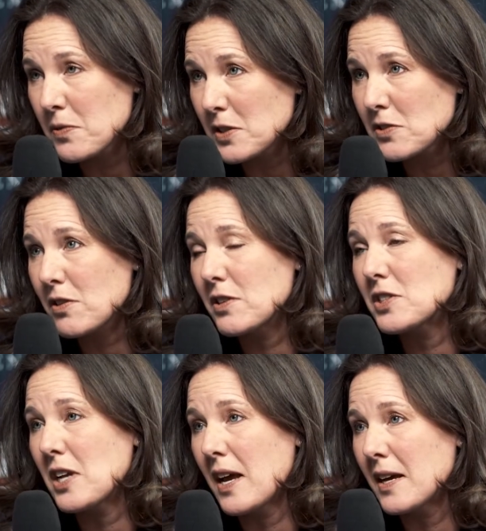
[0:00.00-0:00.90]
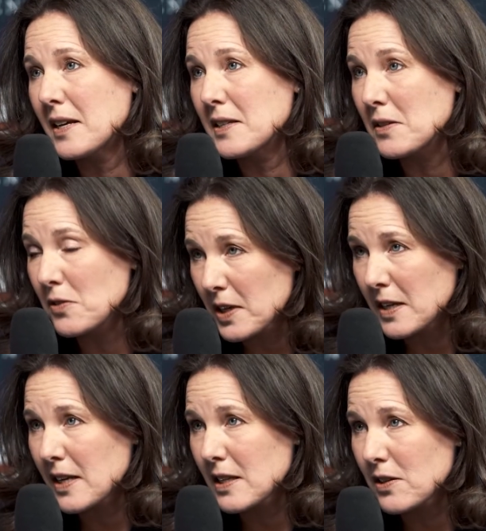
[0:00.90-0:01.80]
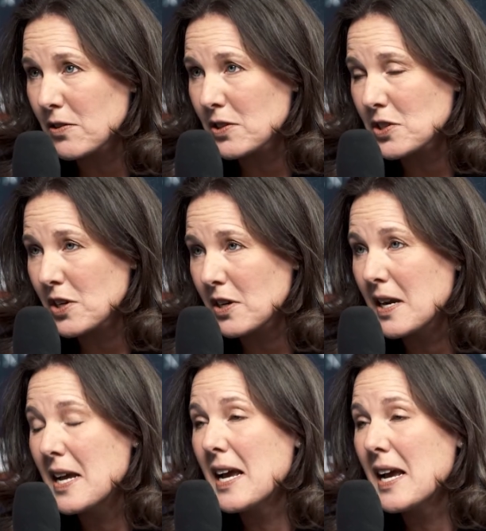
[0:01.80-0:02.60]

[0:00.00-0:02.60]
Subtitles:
research and looking at the literature.